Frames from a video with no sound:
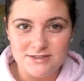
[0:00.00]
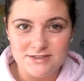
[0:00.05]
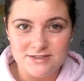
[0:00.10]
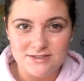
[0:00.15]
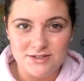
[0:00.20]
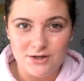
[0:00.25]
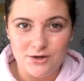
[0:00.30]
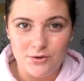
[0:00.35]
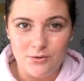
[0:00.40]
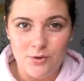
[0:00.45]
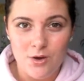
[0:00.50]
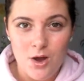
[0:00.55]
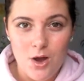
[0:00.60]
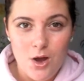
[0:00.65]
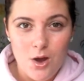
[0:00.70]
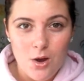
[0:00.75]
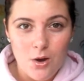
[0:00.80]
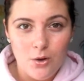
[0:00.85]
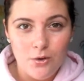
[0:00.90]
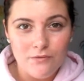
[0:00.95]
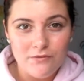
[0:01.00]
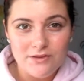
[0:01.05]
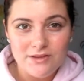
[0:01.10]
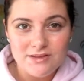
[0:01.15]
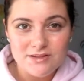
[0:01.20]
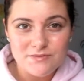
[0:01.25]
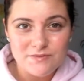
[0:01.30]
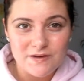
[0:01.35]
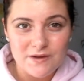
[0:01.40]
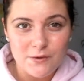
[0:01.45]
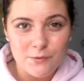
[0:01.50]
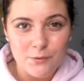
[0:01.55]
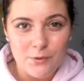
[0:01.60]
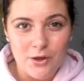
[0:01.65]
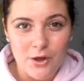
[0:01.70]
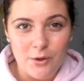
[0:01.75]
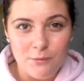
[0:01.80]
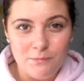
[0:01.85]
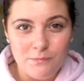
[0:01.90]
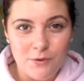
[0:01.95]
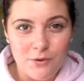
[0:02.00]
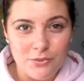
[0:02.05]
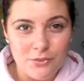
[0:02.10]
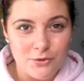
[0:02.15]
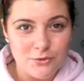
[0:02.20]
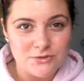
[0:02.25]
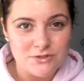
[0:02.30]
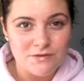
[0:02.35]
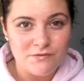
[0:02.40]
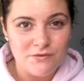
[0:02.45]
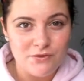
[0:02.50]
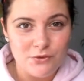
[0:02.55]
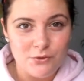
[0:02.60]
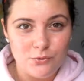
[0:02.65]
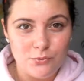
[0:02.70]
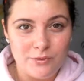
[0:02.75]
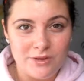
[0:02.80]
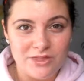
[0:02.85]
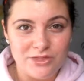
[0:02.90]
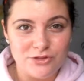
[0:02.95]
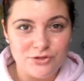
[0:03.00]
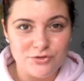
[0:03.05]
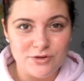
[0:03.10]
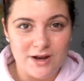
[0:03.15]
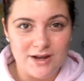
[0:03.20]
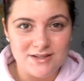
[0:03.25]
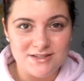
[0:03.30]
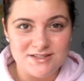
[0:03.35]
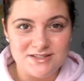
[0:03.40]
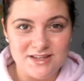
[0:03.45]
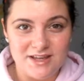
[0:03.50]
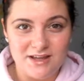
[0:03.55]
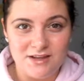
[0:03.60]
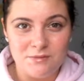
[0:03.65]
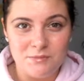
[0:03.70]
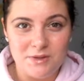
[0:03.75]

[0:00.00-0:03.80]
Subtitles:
So hopefully this video will help those of you with dry skin,